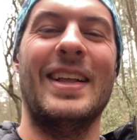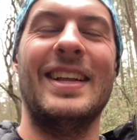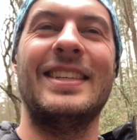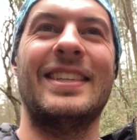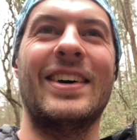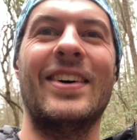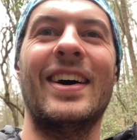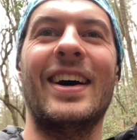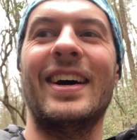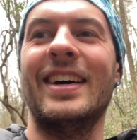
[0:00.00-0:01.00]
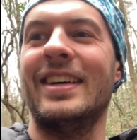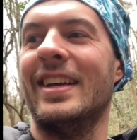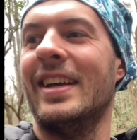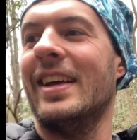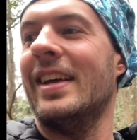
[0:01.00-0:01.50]
So,
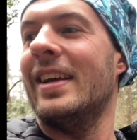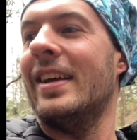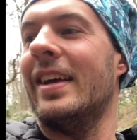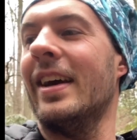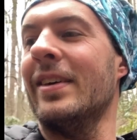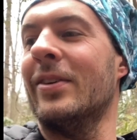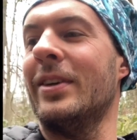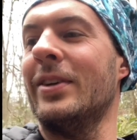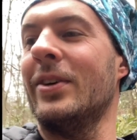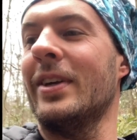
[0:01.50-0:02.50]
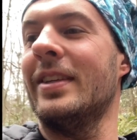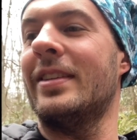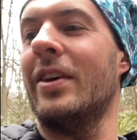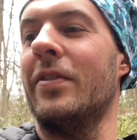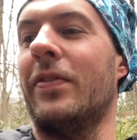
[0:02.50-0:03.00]
yeah, we're doing good
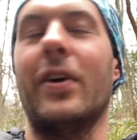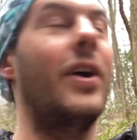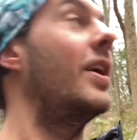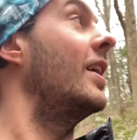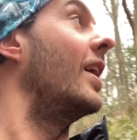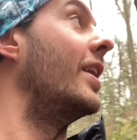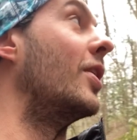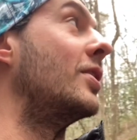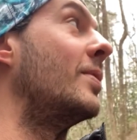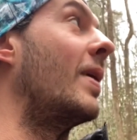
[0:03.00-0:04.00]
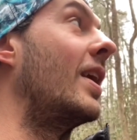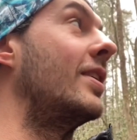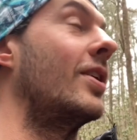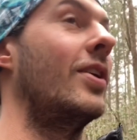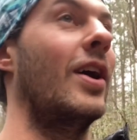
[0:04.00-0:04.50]
so far. I know it's about to
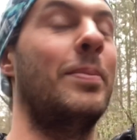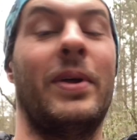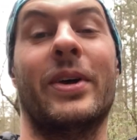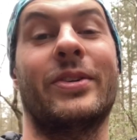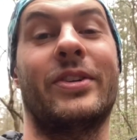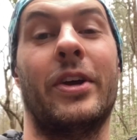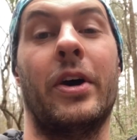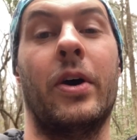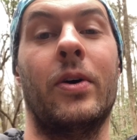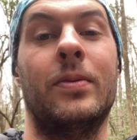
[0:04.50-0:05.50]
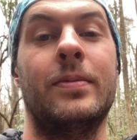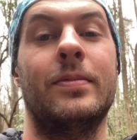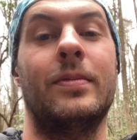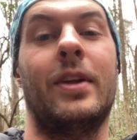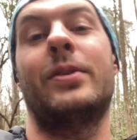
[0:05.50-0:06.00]
turn to uphill, so
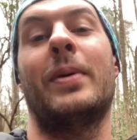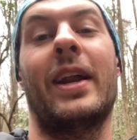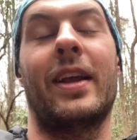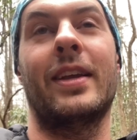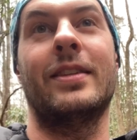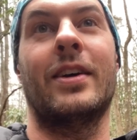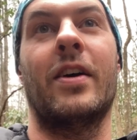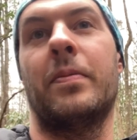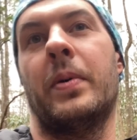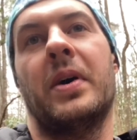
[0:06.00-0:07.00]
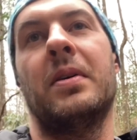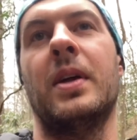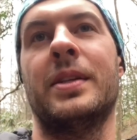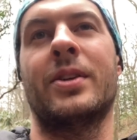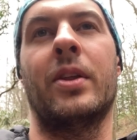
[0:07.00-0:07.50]
it's about to get tough, but
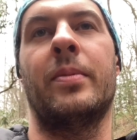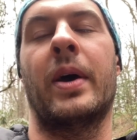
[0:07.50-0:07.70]
it's only about